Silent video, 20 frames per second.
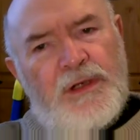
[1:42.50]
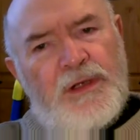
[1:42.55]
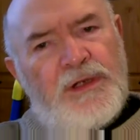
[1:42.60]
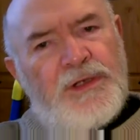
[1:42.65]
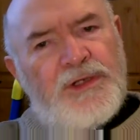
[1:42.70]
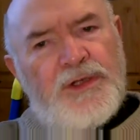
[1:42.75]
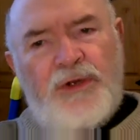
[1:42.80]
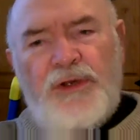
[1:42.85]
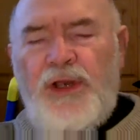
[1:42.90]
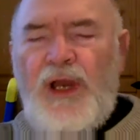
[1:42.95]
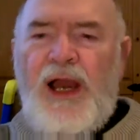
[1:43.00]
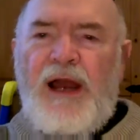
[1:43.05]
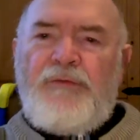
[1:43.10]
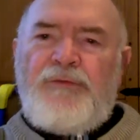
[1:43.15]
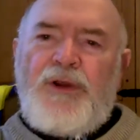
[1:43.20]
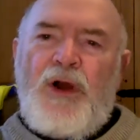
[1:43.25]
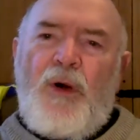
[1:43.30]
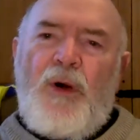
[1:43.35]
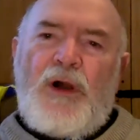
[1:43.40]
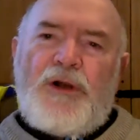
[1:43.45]
So you
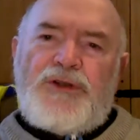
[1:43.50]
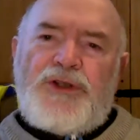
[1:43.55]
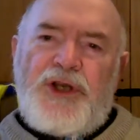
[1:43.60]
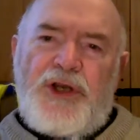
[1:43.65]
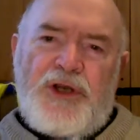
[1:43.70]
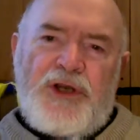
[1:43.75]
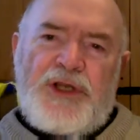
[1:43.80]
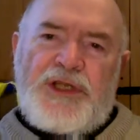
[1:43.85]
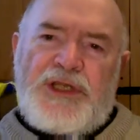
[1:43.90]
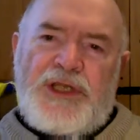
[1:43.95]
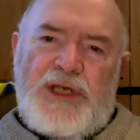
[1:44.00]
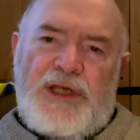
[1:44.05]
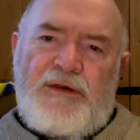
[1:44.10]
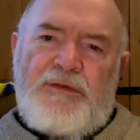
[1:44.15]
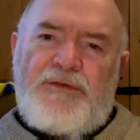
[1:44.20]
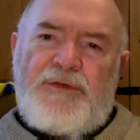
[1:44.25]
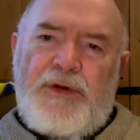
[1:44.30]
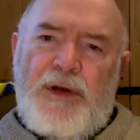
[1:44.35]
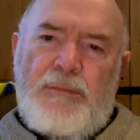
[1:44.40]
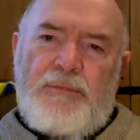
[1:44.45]
have no
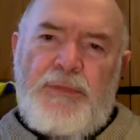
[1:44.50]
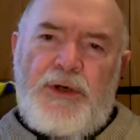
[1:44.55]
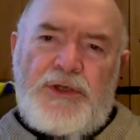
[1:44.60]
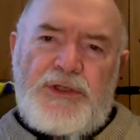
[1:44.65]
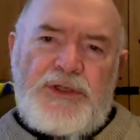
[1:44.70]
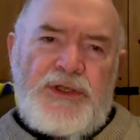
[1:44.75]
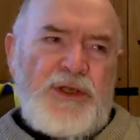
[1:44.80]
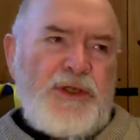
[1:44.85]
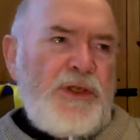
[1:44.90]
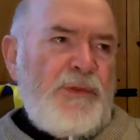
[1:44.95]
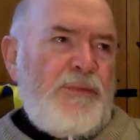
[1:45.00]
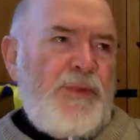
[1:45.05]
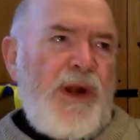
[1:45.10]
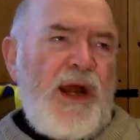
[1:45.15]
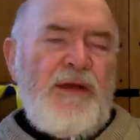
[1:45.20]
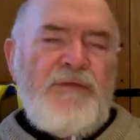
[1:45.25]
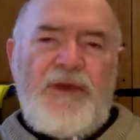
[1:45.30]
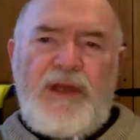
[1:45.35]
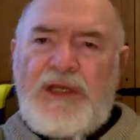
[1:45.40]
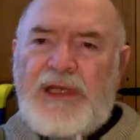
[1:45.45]
alternative but to the
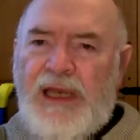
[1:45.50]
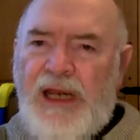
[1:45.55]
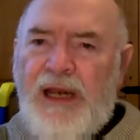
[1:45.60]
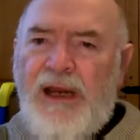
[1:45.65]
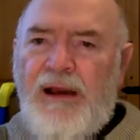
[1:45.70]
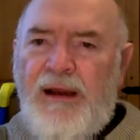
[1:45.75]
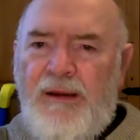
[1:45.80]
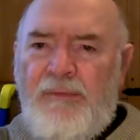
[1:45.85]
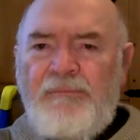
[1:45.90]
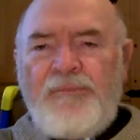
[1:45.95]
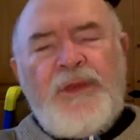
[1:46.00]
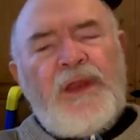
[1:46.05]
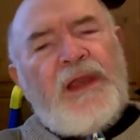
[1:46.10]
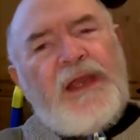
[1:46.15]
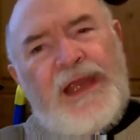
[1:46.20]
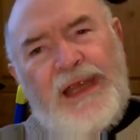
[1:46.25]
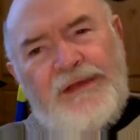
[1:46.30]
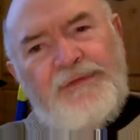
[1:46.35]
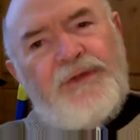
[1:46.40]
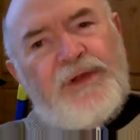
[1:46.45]
private car,
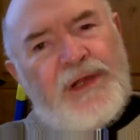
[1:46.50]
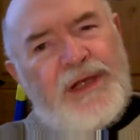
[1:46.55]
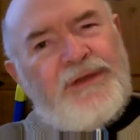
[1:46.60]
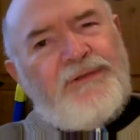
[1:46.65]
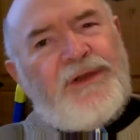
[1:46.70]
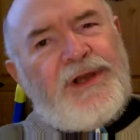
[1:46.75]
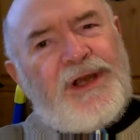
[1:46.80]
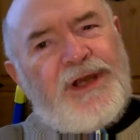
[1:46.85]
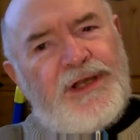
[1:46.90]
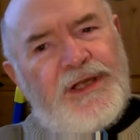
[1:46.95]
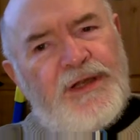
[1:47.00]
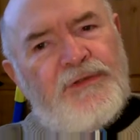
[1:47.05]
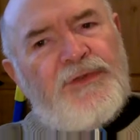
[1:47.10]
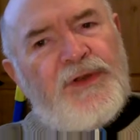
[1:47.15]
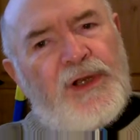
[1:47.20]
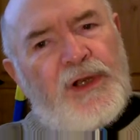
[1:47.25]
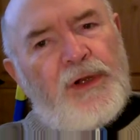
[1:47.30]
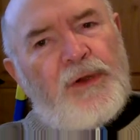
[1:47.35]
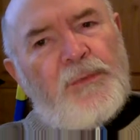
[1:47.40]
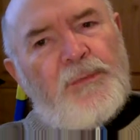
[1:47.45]
if you live in a
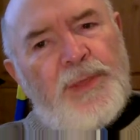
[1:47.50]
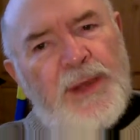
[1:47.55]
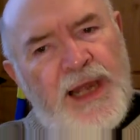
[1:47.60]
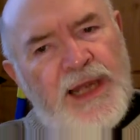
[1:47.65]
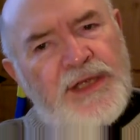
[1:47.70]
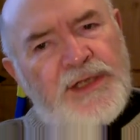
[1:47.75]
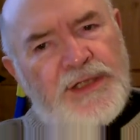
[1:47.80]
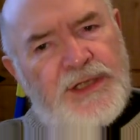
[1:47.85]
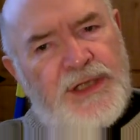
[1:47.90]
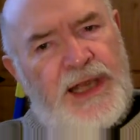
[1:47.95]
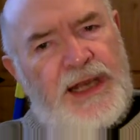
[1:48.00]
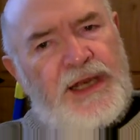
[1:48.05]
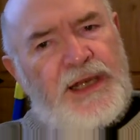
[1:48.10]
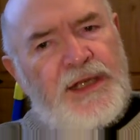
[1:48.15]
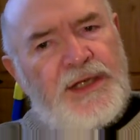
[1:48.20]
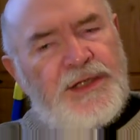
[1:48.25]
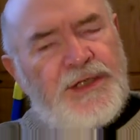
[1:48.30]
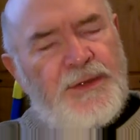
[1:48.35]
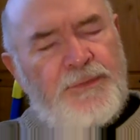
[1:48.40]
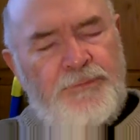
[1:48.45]
difficult place, that
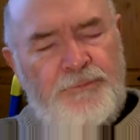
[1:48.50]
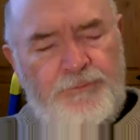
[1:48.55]
is.